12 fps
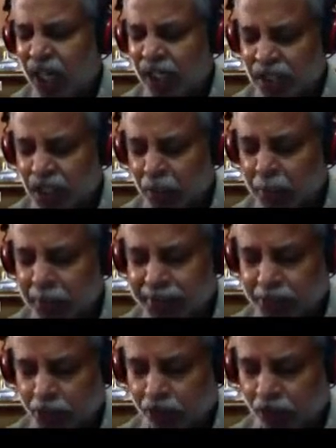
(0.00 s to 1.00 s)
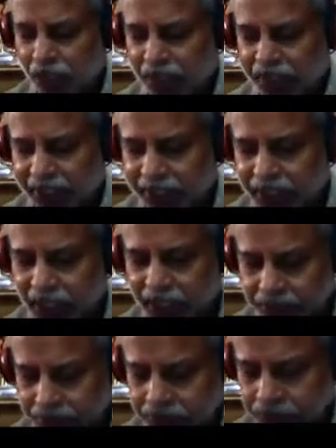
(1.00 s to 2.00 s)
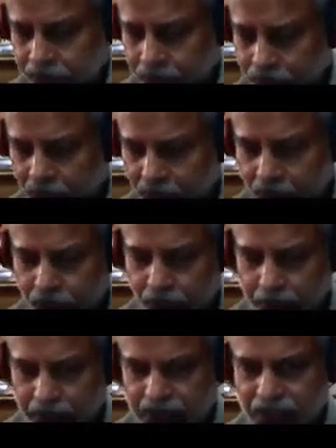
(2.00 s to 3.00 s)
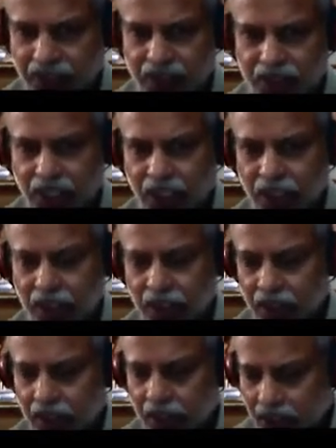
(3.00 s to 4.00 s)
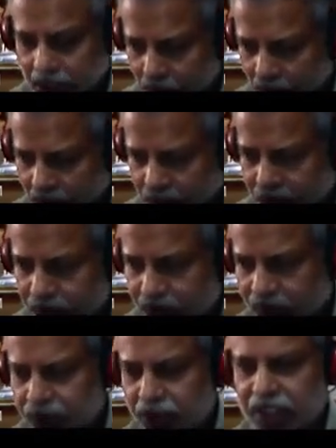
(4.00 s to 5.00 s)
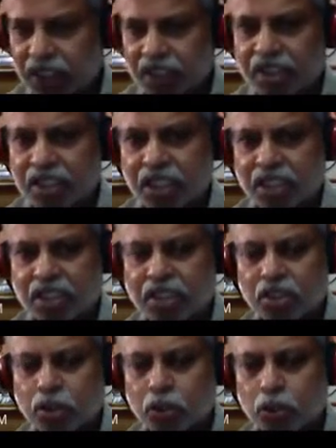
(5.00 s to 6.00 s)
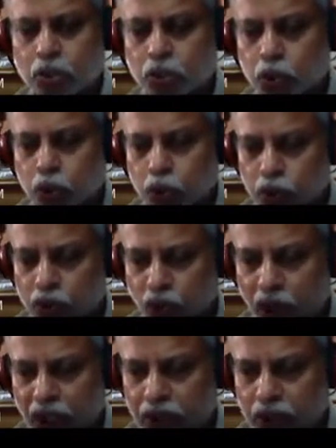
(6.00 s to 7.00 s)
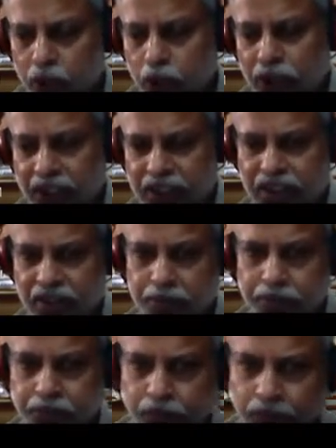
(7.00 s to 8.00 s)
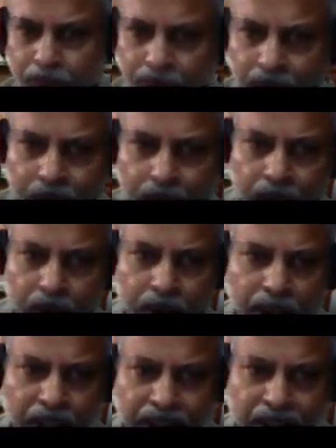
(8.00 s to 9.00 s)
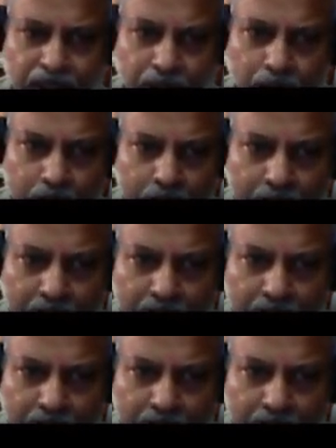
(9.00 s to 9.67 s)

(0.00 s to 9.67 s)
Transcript: The moment you have got the data from the sensor, you would have given further instructions to do what to do next. That is how